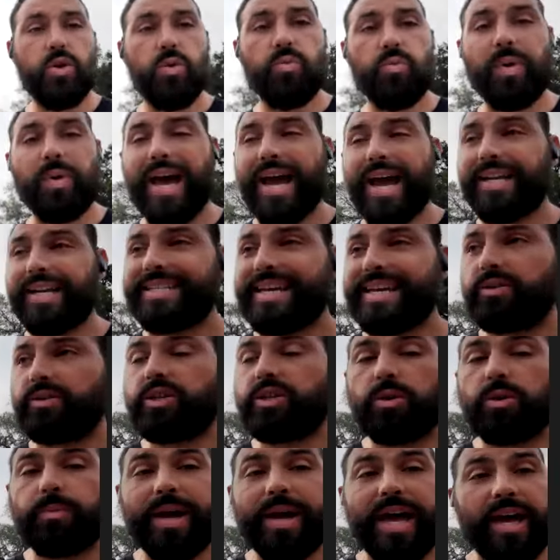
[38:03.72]
Back down to your
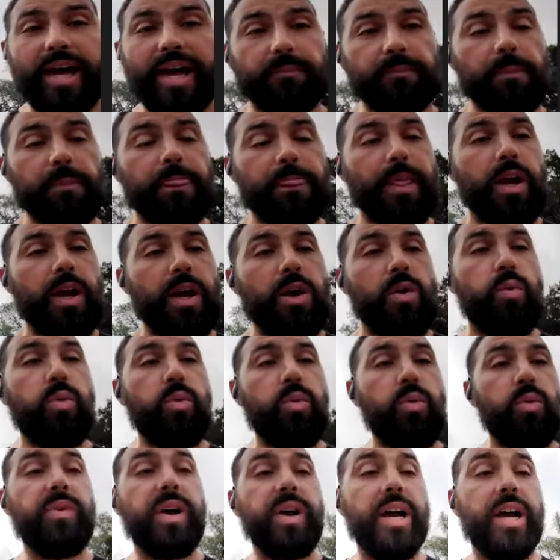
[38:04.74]
mat. We've
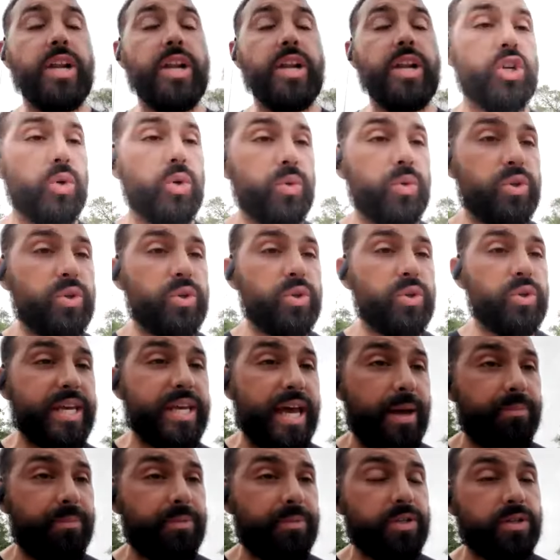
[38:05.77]
got shoulder
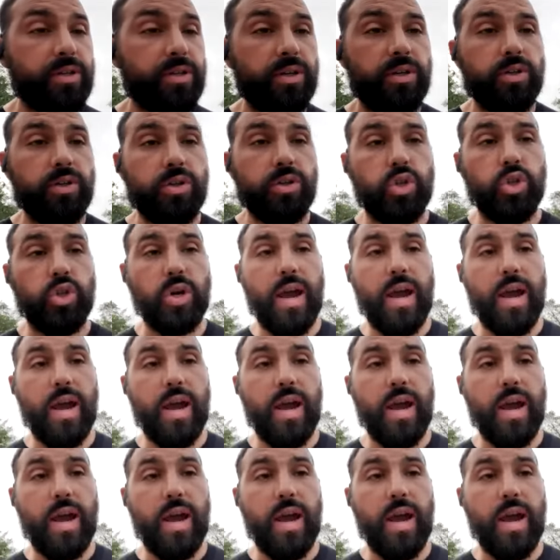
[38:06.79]
taps, traveling